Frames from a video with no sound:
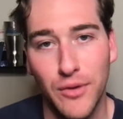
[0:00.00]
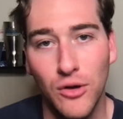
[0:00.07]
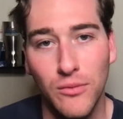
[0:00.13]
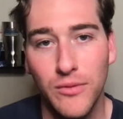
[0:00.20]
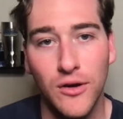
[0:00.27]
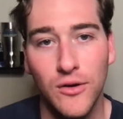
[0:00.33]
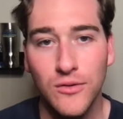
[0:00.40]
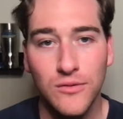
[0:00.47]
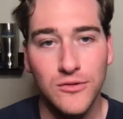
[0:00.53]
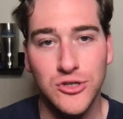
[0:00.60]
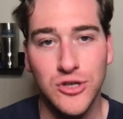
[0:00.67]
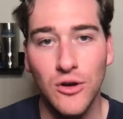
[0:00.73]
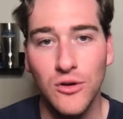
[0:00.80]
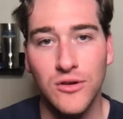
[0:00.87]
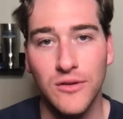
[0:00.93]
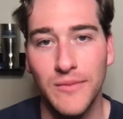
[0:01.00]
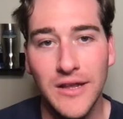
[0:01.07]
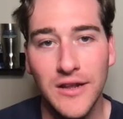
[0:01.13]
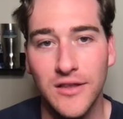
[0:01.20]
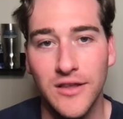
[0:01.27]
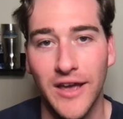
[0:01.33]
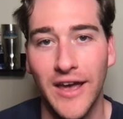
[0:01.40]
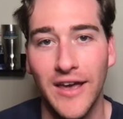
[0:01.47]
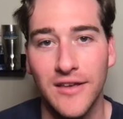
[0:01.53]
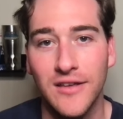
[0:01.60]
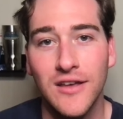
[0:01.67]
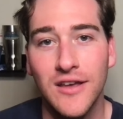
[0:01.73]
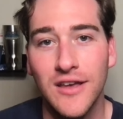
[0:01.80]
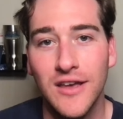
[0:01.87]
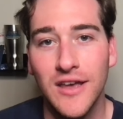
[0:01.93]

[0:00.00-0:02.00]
Bobo showed immediately, hey,